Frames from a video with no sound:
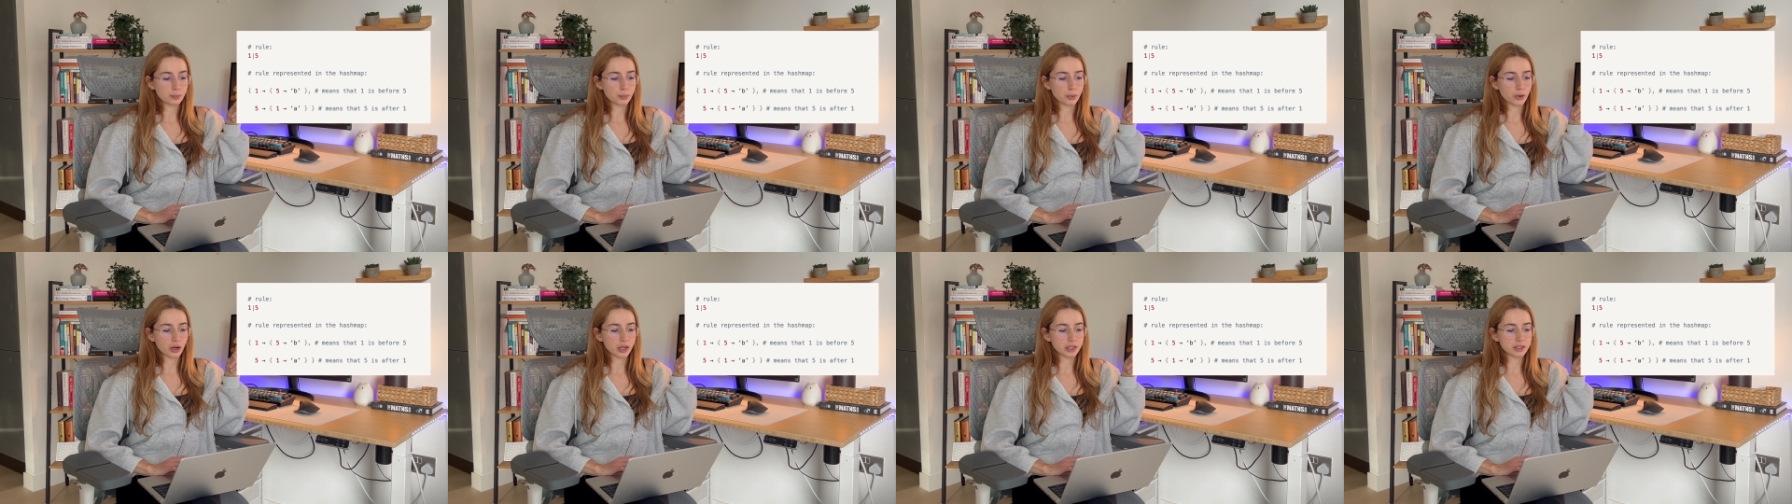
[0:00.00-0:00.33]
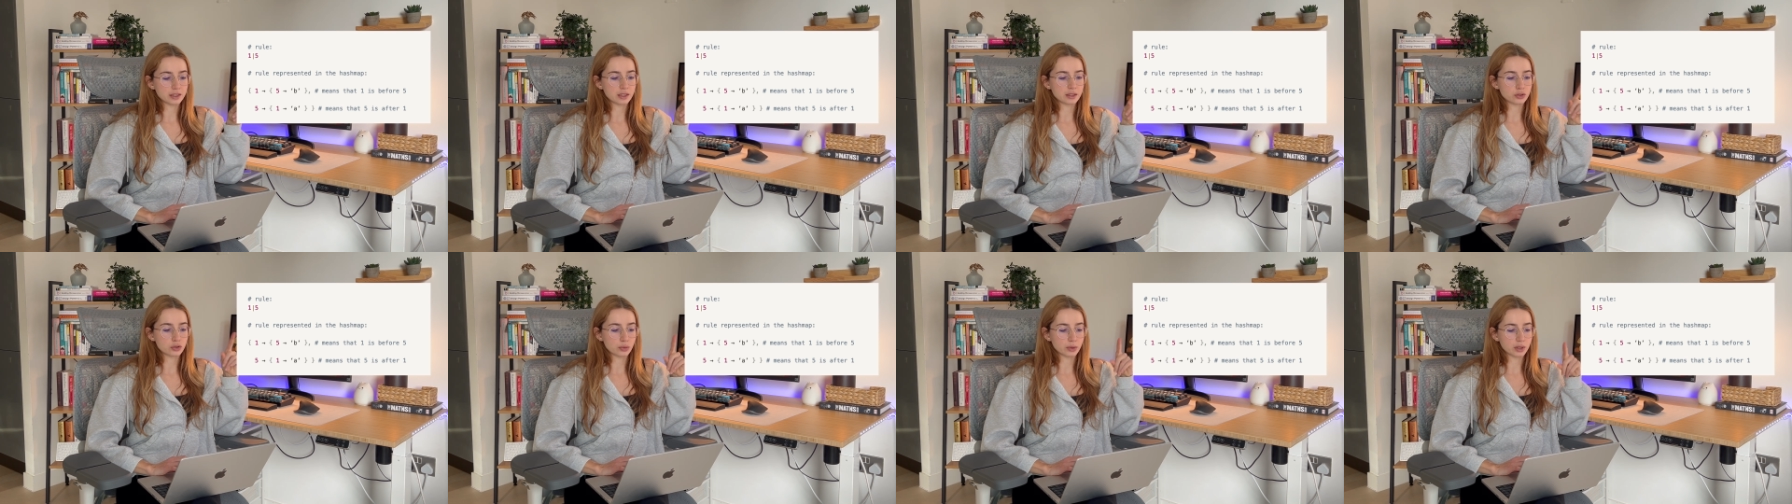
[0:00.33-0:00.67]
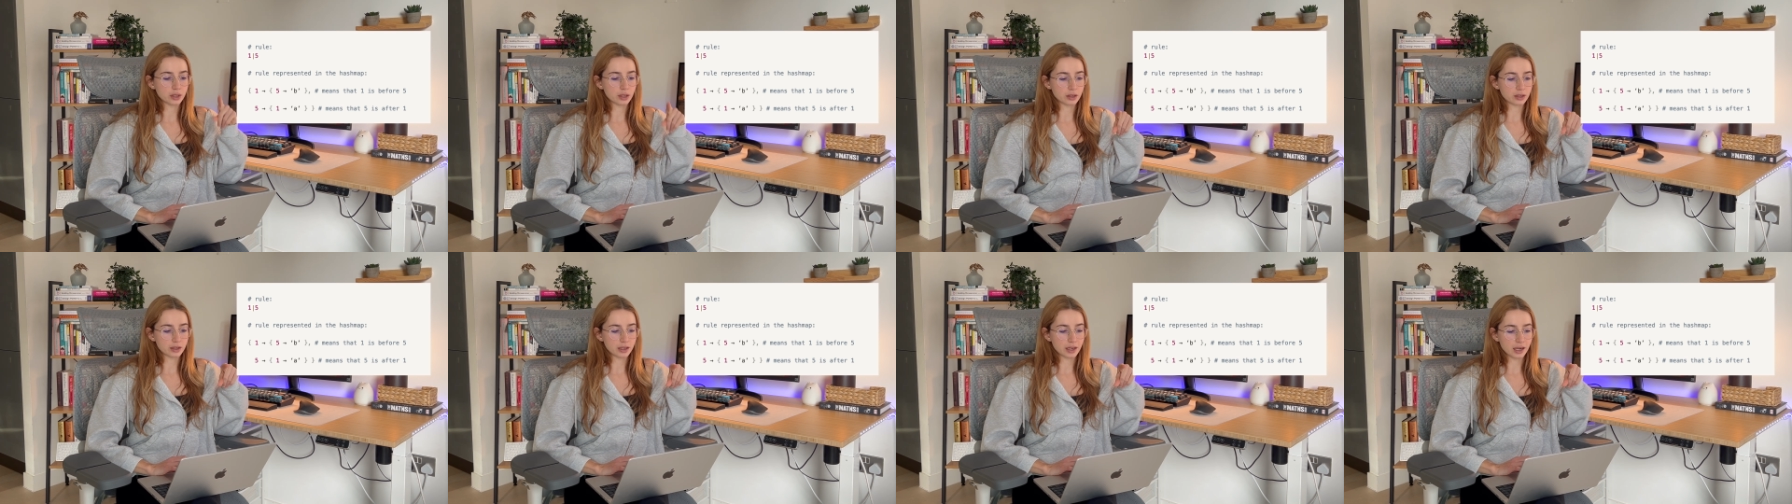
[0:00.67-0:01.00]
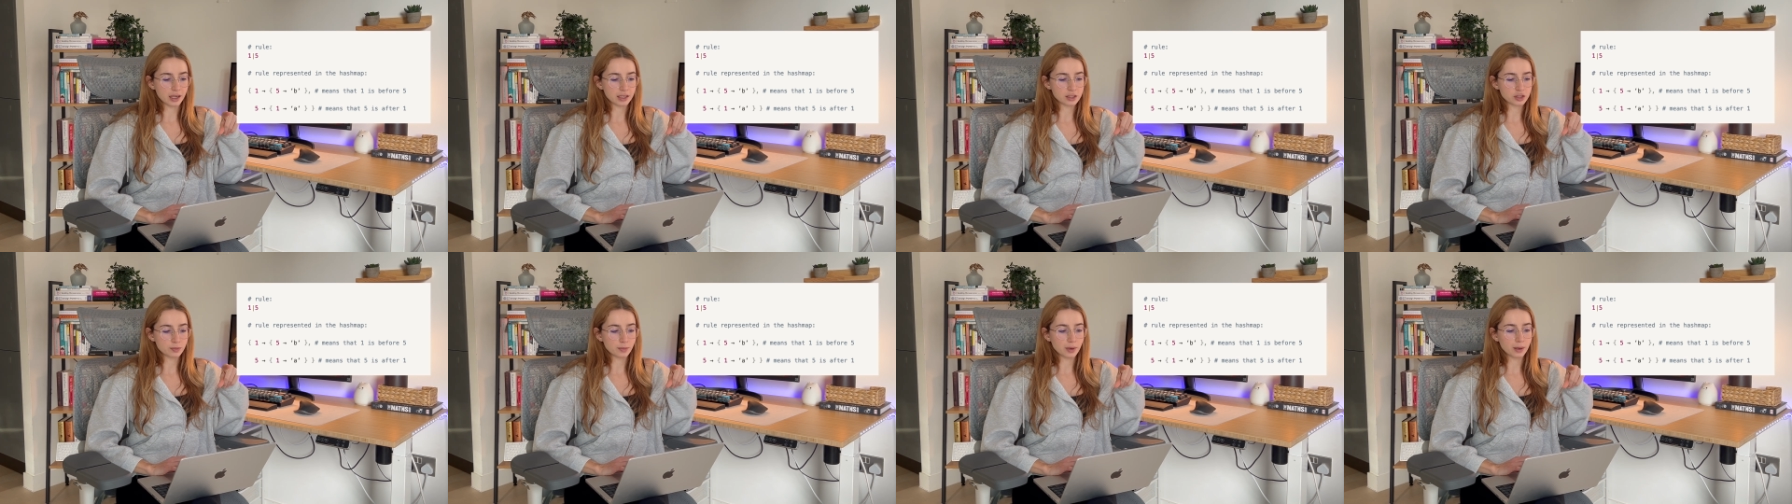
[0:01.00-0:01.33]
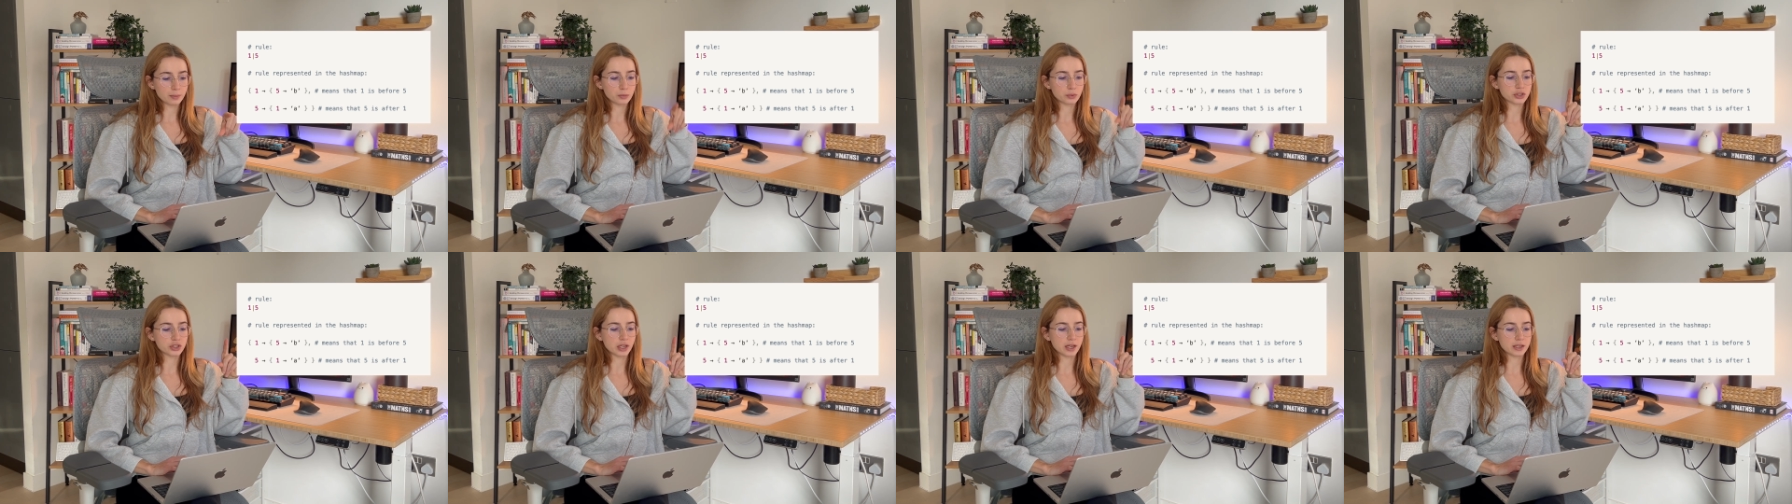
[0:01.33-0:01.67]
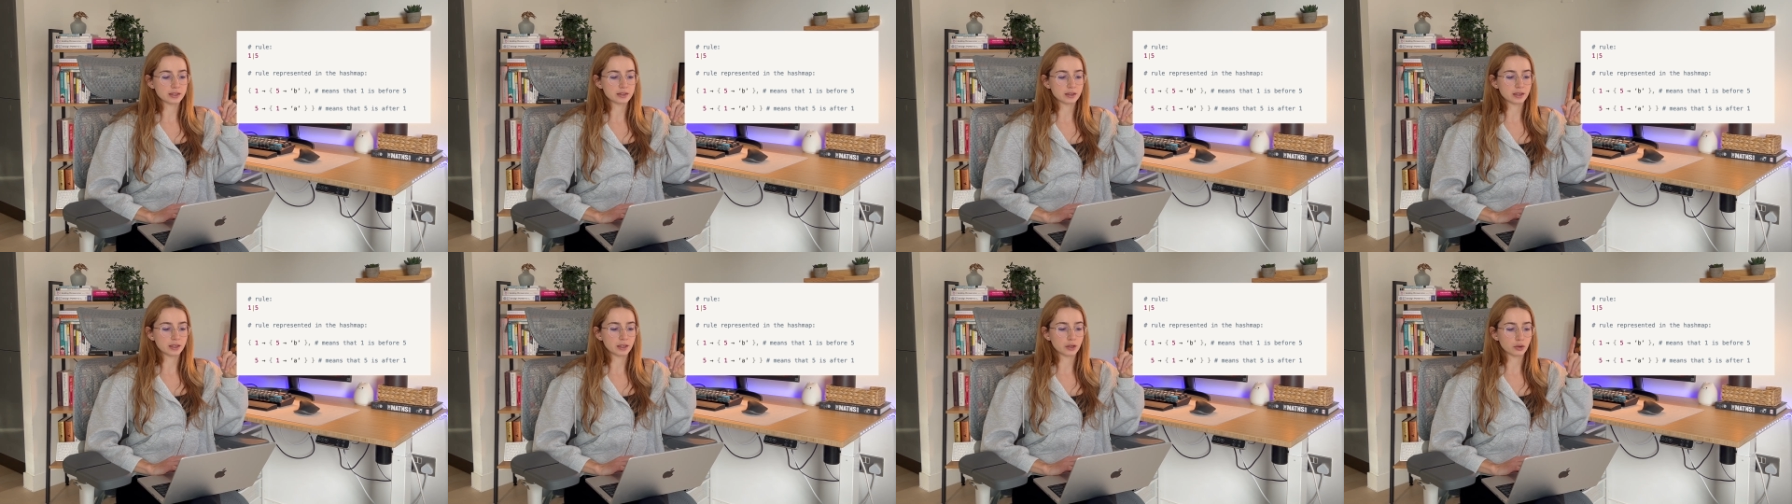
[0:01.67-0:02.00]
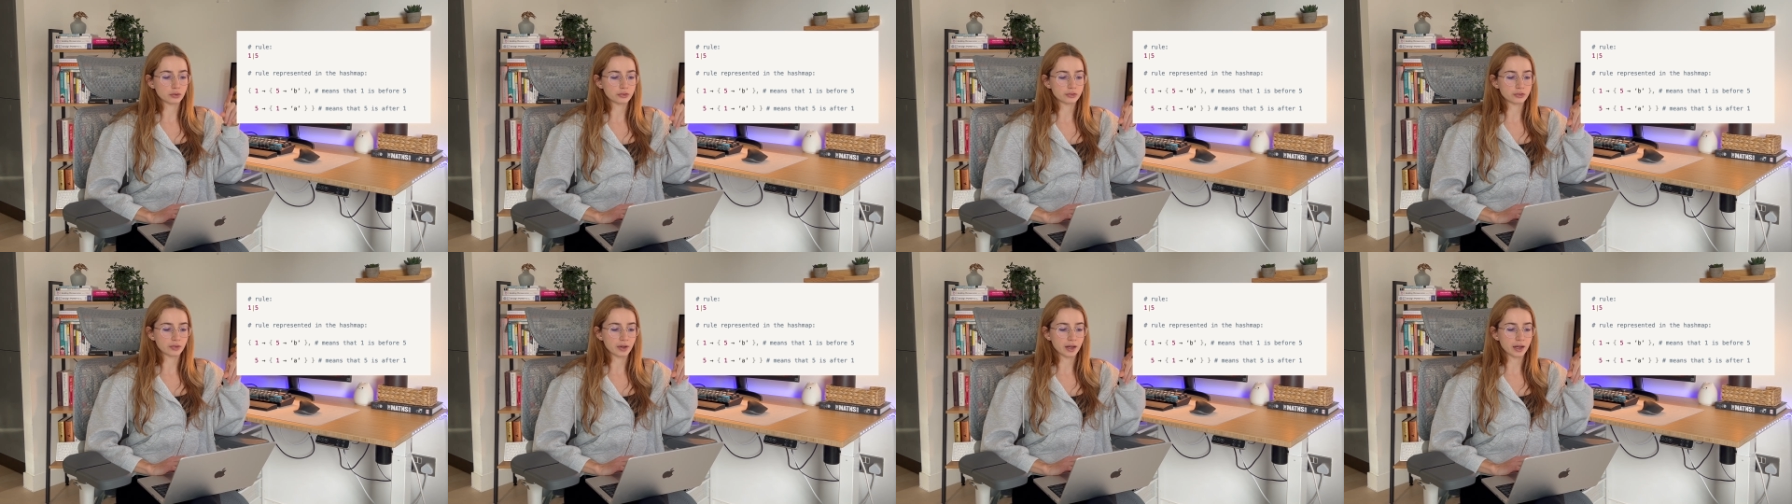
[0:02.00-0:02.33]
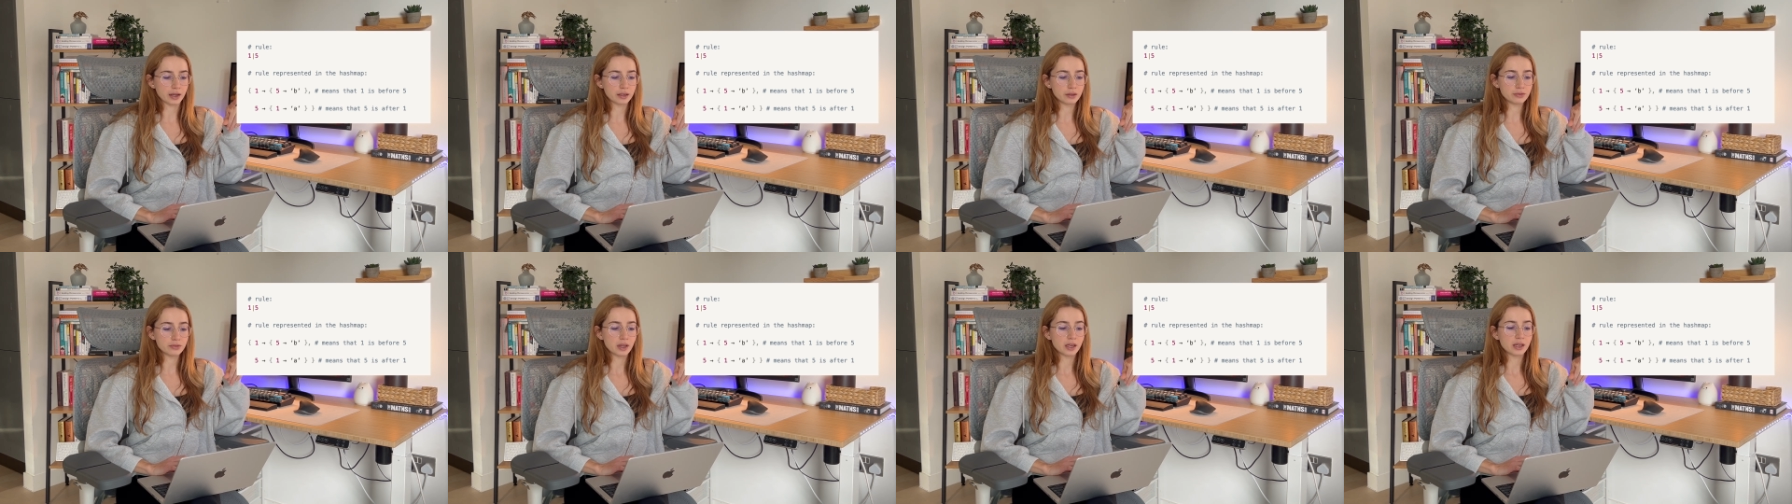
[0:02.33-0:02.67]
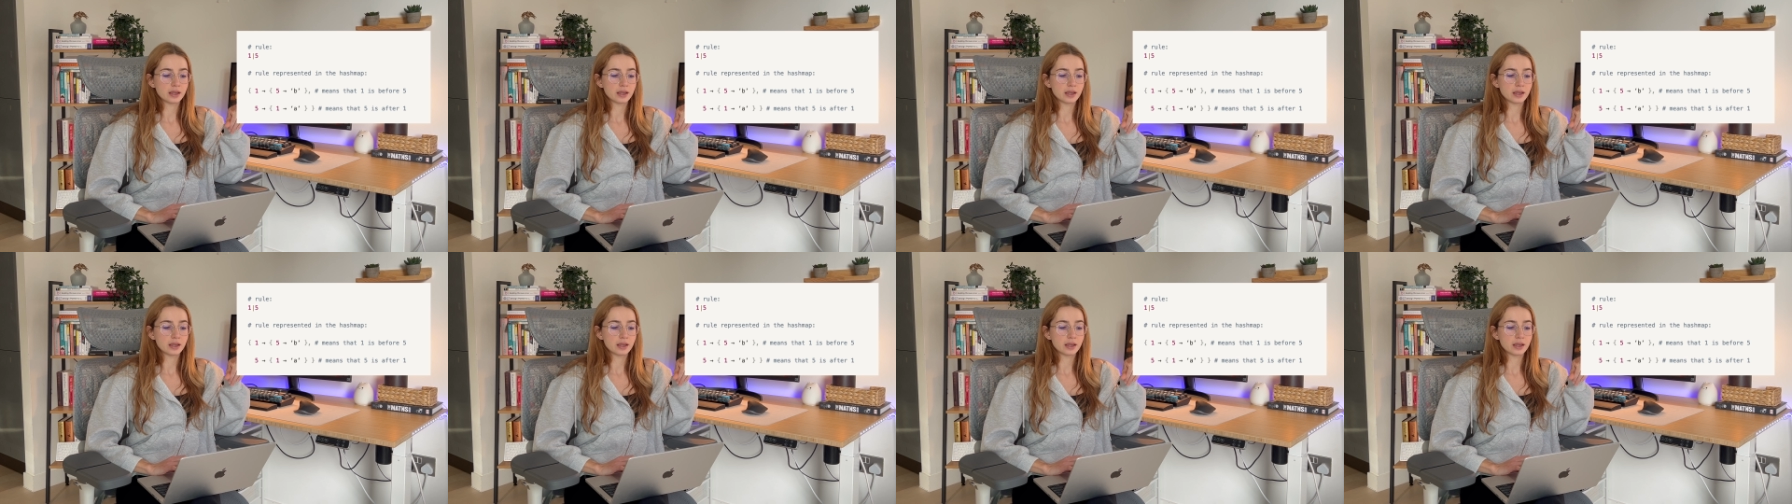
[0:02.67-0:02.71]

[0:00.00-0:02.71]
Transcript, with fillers: pointing to another hash map which has a key of 5